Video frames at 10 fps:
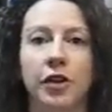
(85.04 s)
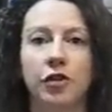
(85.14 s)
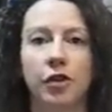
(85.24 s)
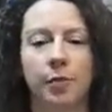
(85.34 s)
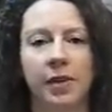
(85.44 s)

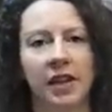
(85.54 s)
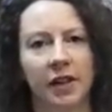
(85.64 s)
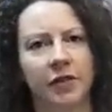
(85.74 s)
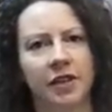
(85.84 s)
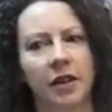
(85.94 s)
you could be
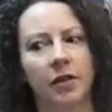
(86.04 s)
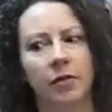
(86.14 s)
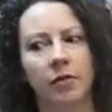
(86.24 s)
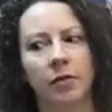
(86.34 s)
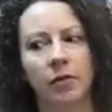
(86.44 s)
lifting
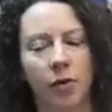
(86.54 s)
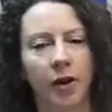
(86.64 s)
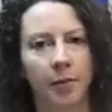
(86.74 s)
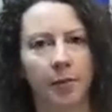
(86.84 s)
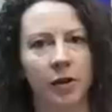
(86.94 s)

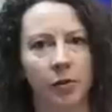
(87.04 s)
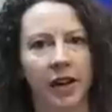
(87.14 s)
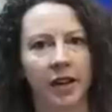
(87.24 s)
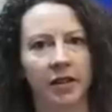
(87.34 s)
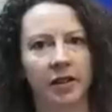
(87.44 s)
quite big
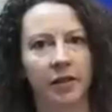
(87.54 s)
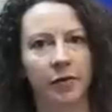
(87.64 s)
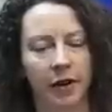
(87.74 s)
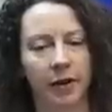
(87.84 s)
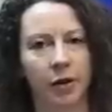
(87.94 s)

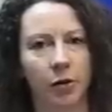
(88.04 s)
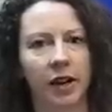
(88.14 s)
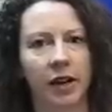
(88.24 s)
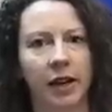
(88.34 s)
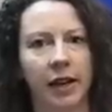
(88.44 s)
weights very
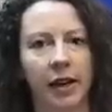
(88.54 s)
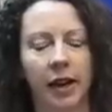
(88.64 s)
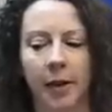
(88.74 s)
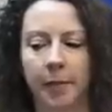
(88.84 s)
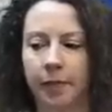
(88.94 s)
quickly.
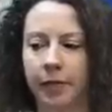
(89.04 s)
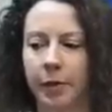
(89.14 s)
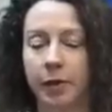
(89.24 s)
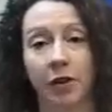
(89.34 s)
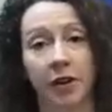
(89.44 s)

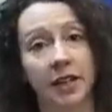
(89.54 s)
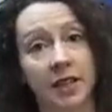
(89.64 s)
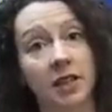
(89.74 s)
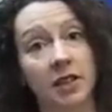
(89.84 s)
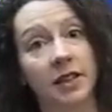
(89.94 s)
I mean, when I
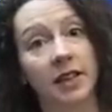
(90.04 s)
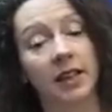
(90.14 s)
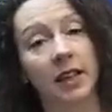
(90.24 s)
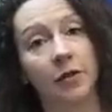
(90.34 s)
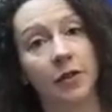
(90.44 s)
teach the
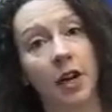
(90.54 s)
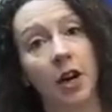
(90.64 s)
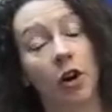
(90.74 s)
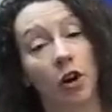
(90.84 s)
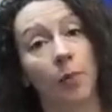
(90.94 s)
deadlift
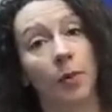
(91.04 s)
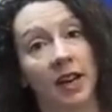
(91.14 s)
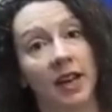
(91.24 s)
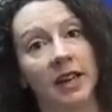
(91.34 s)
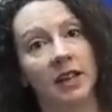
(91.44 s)
on
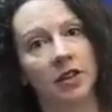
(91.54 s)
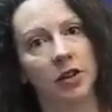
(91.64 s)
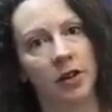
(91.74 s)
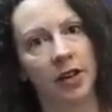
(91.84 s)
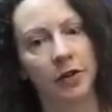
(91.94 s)
my Ladies
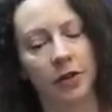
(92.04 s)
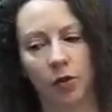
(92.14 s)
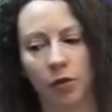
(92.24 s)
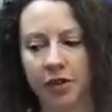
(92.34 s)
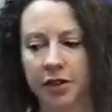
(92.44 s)
Who Lift
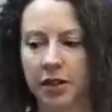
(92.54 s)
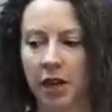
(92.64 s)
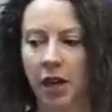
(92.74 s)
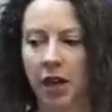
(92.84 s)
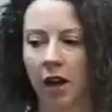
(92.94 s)

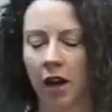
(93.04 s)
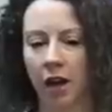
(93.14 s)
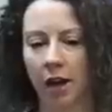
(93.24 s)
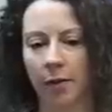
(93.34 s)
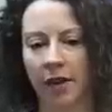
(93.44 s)
course,
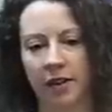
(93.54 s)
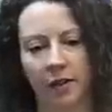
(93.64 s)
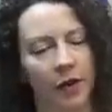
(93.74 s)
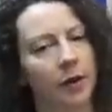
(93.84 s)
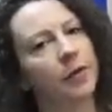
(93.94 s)
in
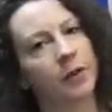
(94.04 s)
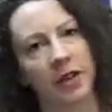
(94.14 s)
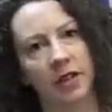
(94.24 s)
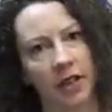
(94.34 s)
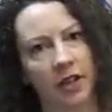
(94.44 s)
the very
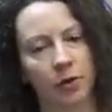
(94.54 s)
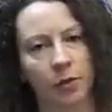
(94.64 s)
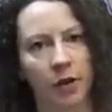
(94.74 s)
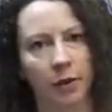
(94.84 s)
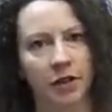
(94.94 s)
first
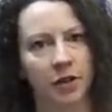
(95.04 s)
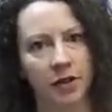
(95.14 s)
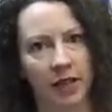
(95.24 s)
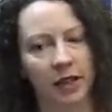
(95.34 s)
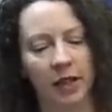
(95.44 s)
session where we do
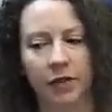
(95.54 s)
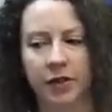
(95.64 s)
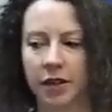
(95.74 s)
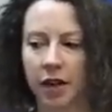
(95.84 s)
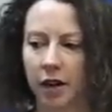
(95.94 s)

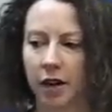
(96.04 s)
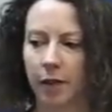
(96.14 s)
deadlifts,